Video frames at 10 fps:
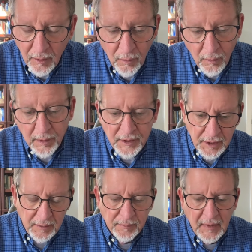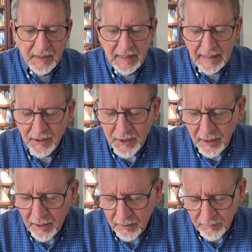Origen, a saint and
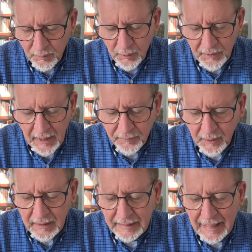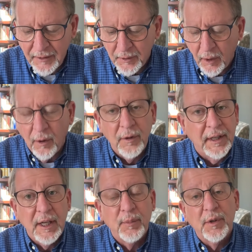scholar from North Africa, gathered all the
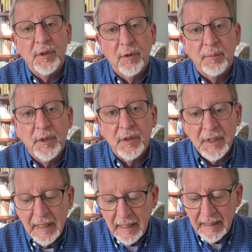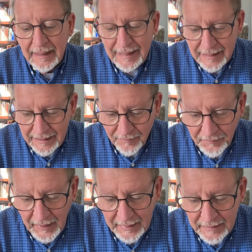Hebrew scriptures he could
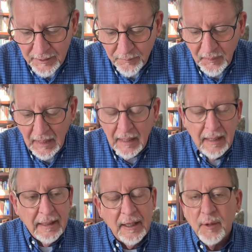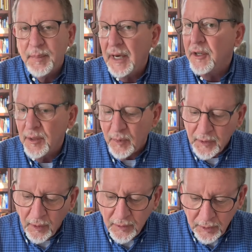find and he compared them
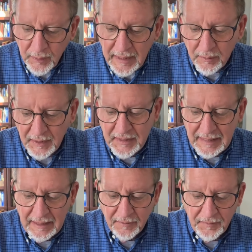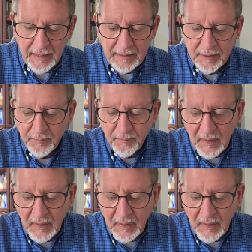with all the Greek ones he could find.